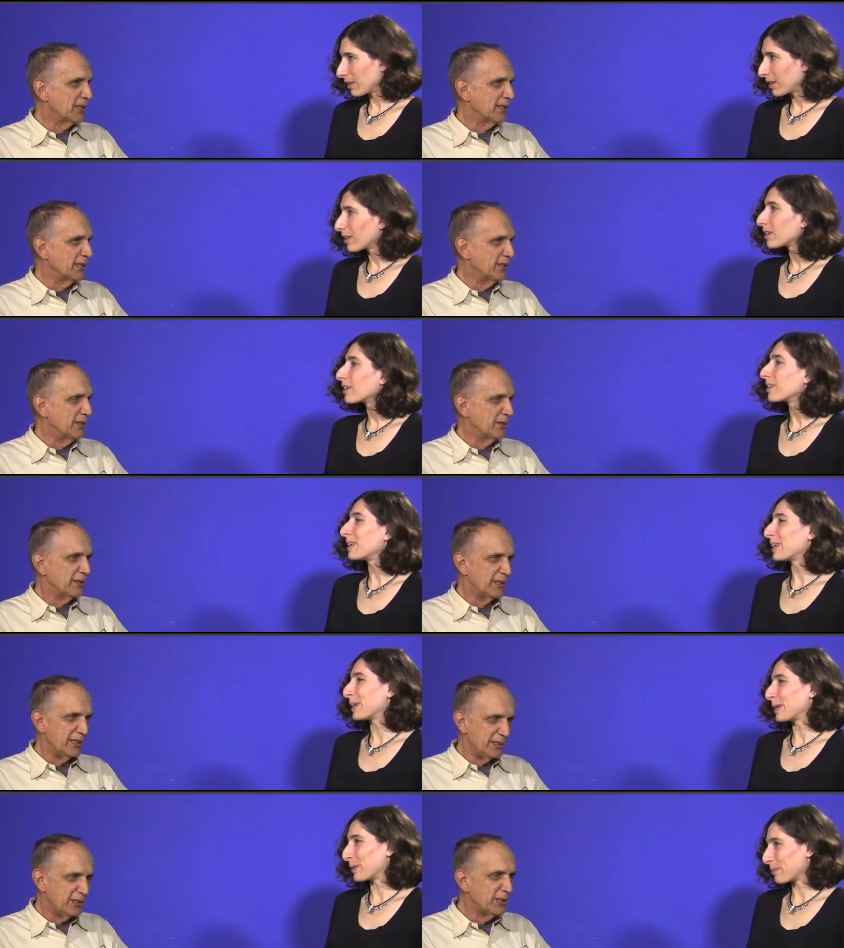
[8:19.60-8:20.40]
Speaker 1: Uh, you
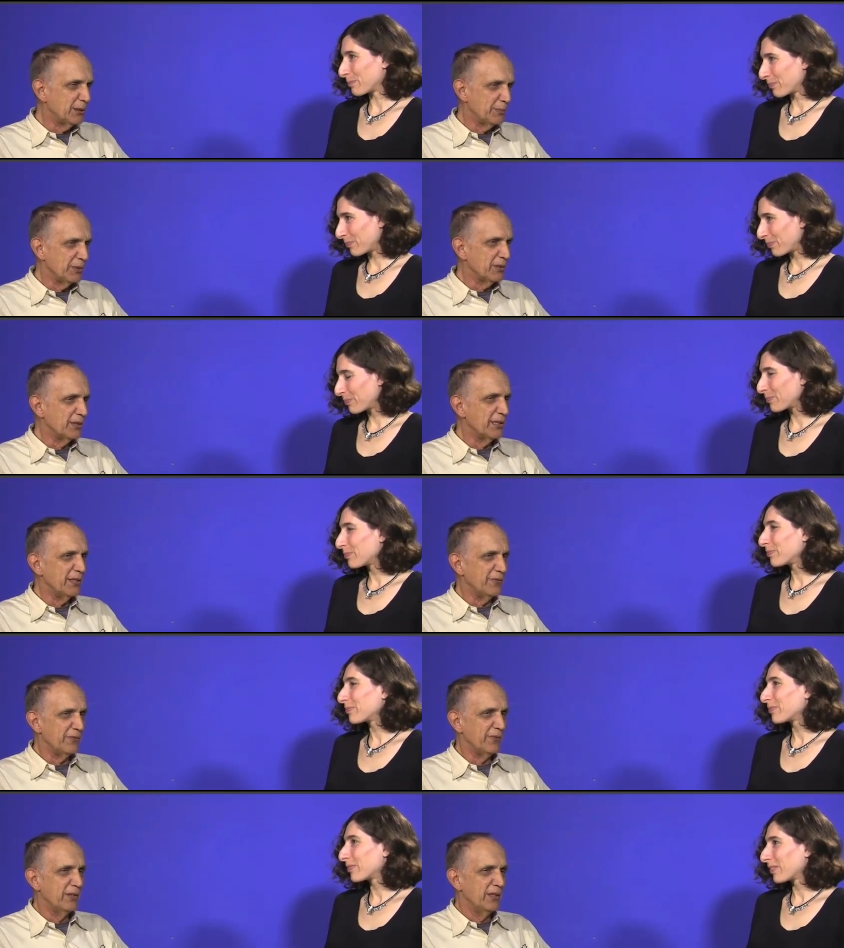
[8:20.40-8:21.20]
can easily
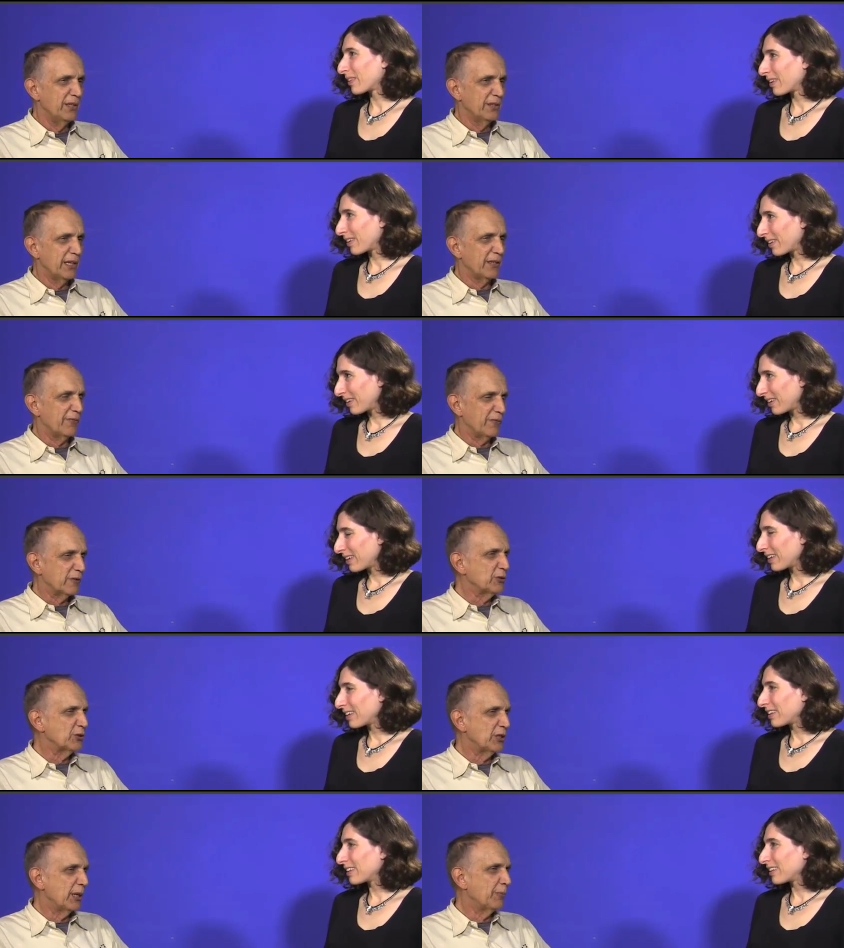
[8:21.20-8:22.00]
believe that a
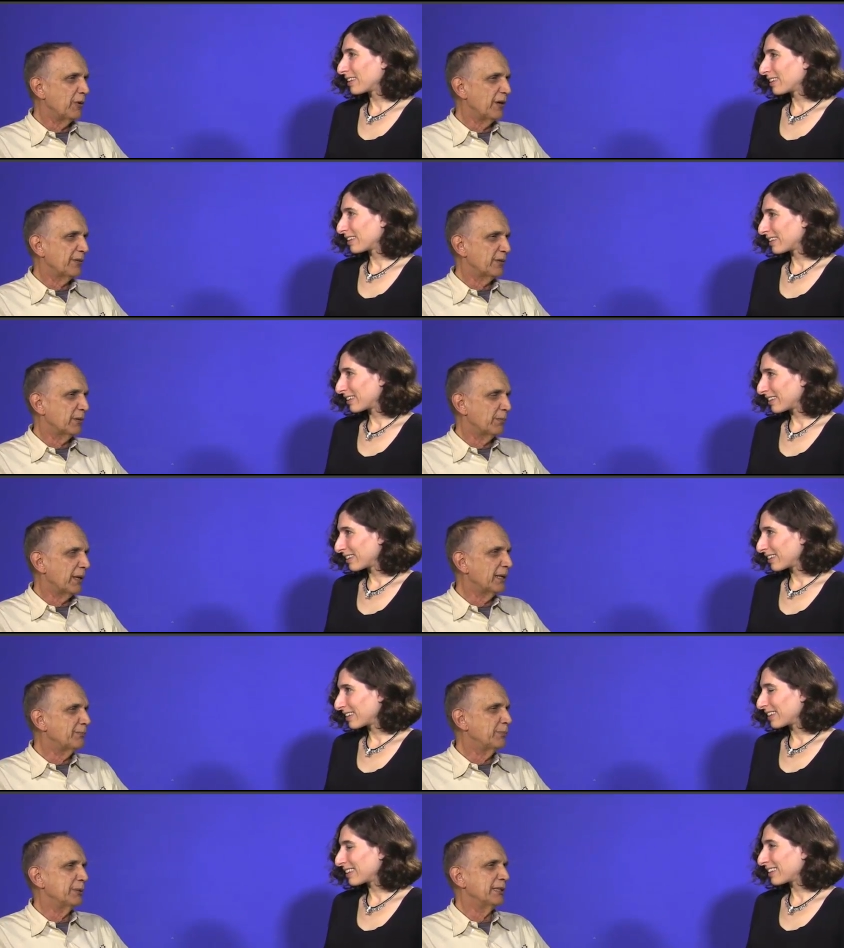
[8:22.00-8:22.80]
first-time author
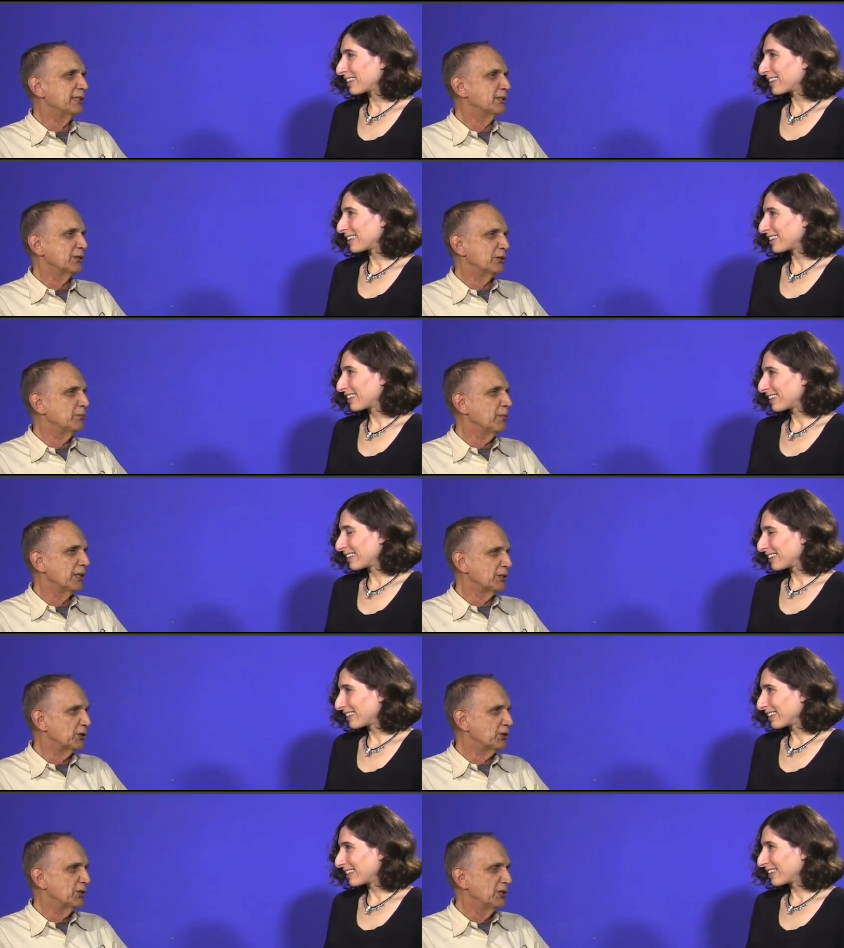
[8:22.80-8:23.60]
might put in too
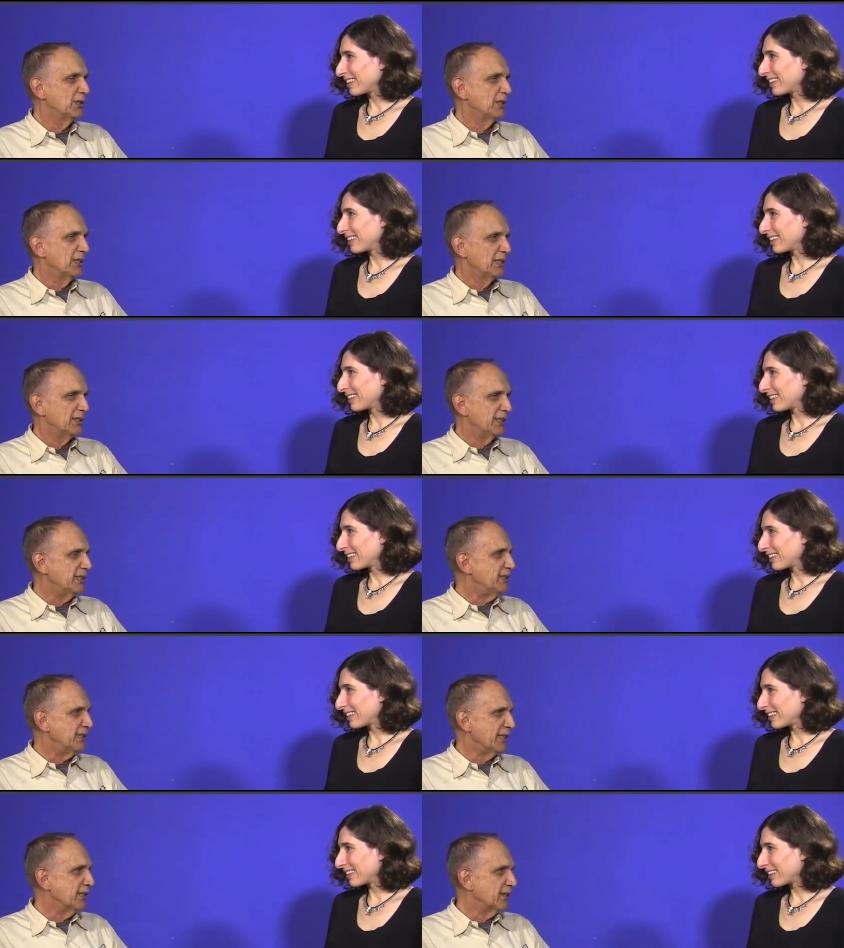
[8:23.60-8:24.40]
much
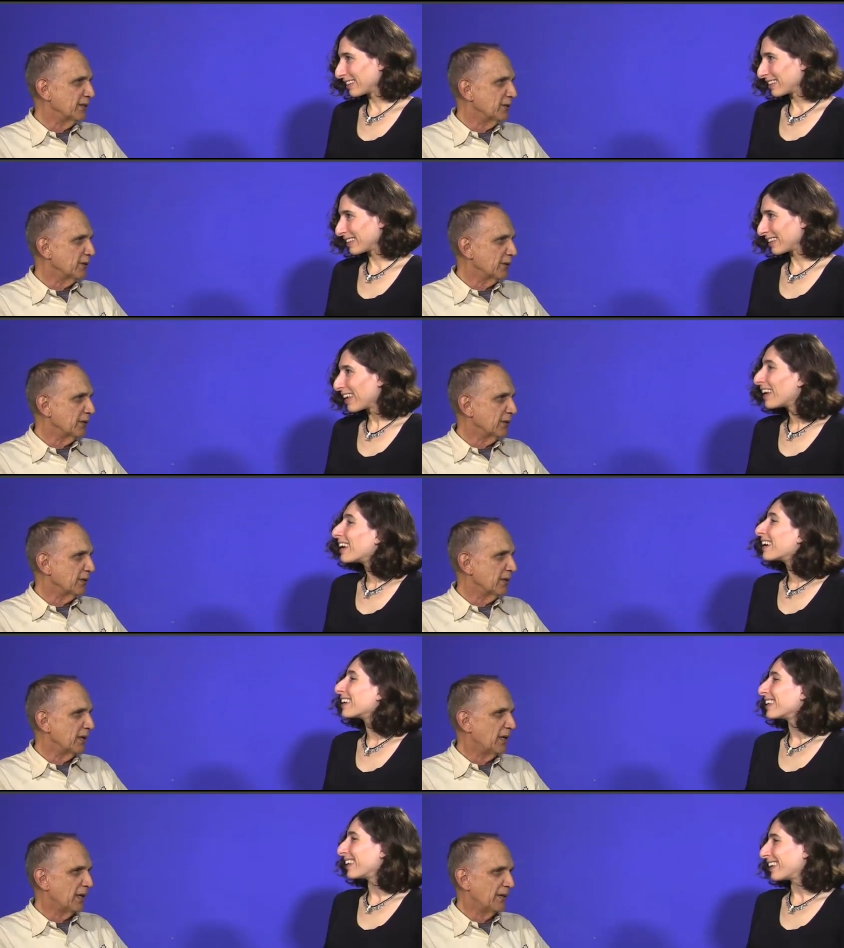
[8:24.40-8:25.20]
detail
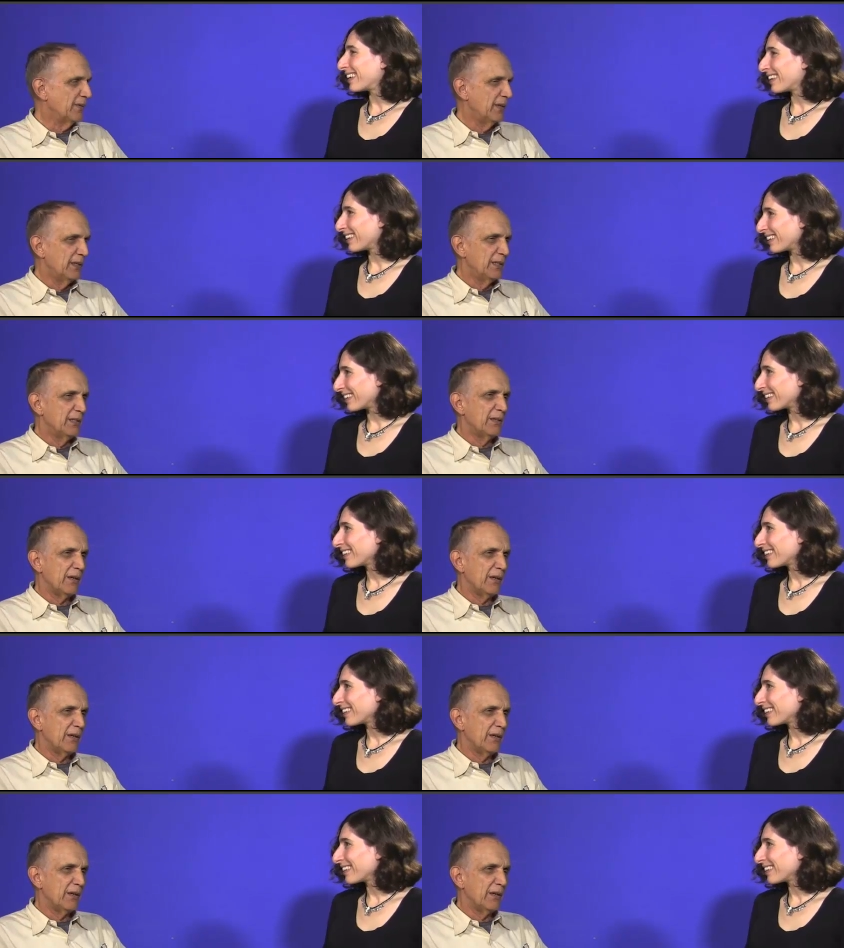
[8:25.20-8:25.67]
or uh, yeah.